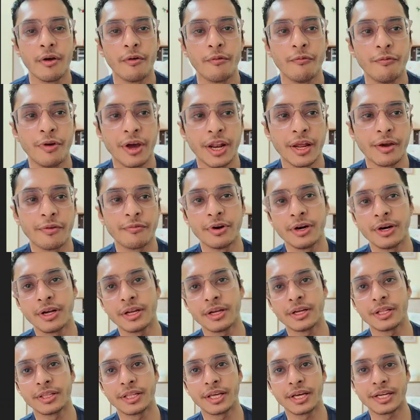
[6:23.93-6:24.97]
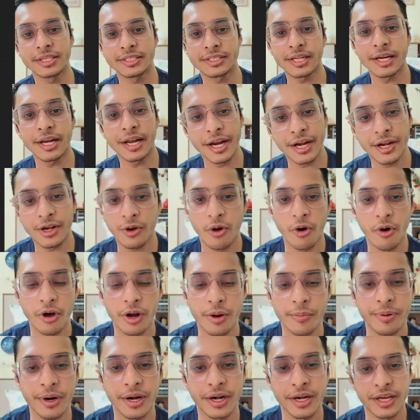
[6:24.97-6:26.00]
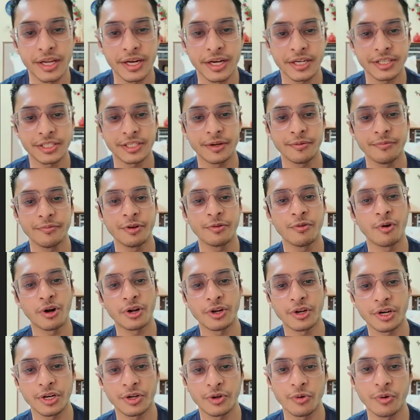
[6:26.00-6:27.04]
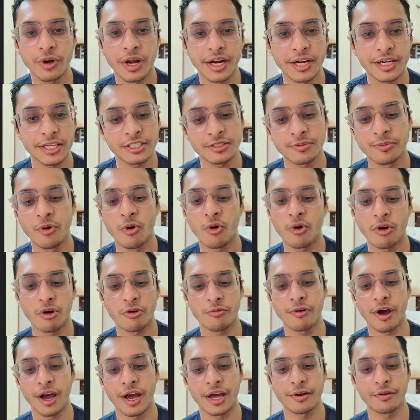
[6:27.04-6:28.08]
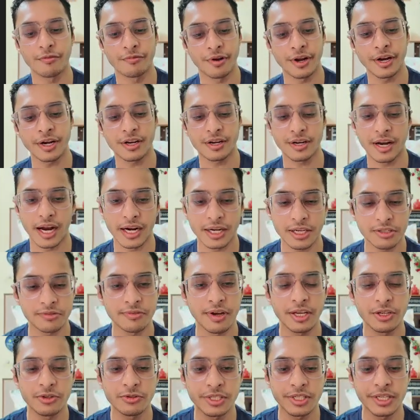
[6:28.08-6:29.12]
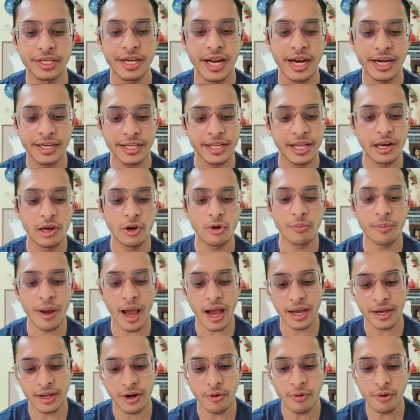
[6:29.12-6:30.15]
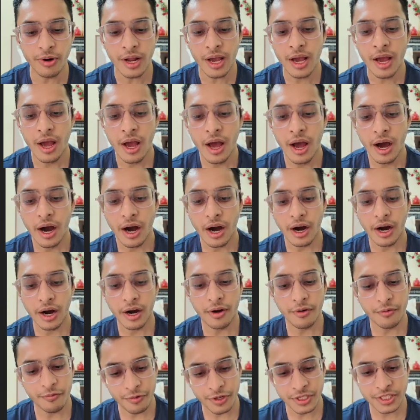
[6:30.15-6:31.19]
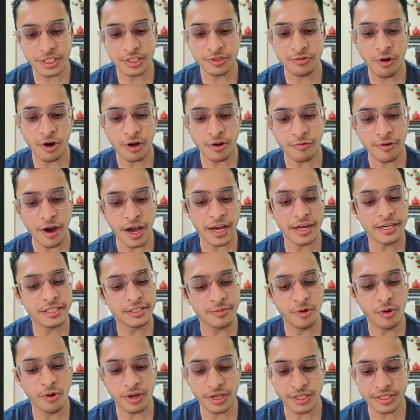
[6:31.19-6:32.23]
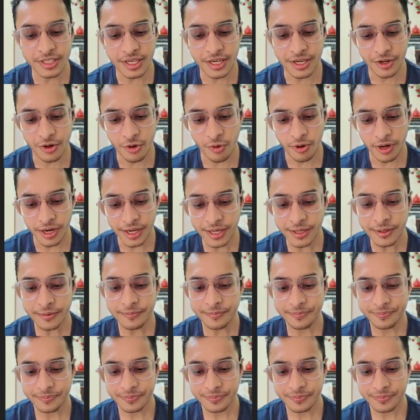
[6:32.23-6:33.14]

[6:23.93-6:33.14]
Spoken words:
Whenever there is a hit on a particular ship, we wanted to get a smoke or fire effect. That is why you see that yellow background, which is what fire smoke is controlling.